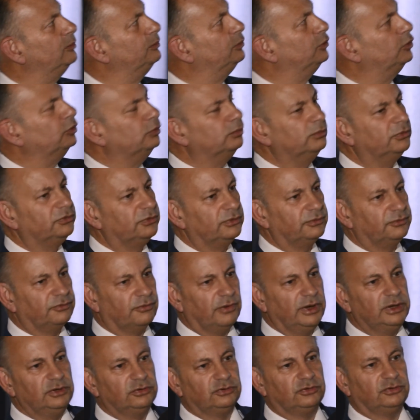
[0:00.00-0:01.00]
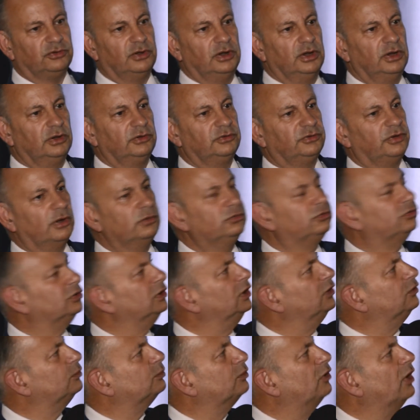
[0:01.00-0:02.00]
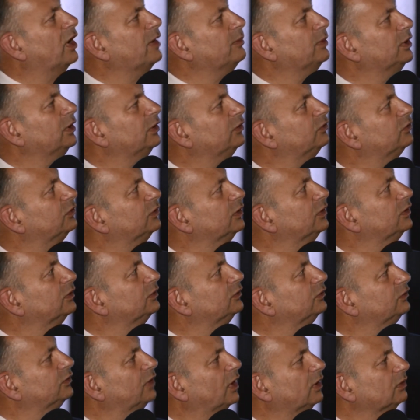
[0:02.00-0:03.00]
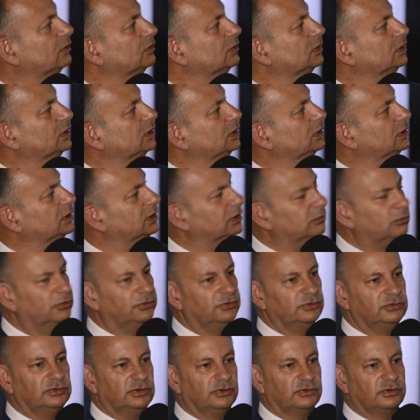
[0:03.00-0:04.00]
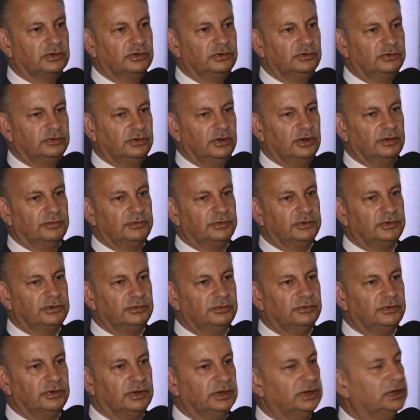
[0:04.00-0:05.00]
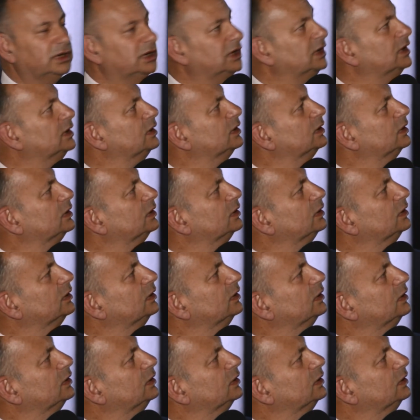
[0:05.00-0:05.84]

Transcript: Leon Blum was a French socialist prime minister, so it wasn't just conservatives that he